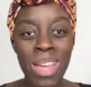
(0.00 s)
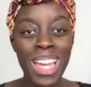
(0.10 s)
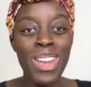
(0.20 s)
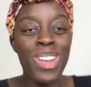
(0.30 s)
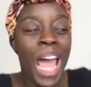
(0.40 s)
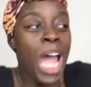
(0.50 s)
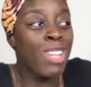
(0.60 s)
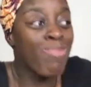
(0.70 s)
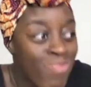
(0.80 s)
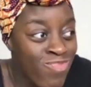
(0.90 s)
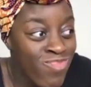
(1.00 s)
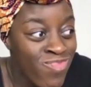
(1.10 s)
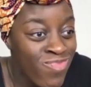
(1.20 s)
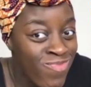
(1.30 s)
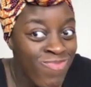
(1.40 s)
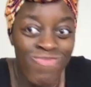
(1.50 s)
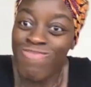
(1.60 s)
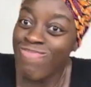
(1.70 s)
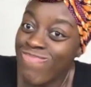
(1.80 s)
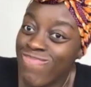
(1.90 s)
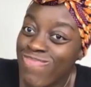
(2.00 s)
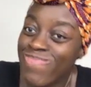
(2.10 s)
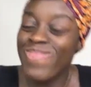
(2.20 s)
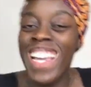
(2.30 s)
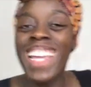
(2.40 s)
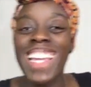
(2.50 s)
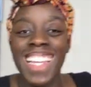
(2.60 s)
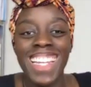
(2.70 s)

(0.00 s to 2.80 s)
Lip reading: I felt it. Yeah, I felt it. And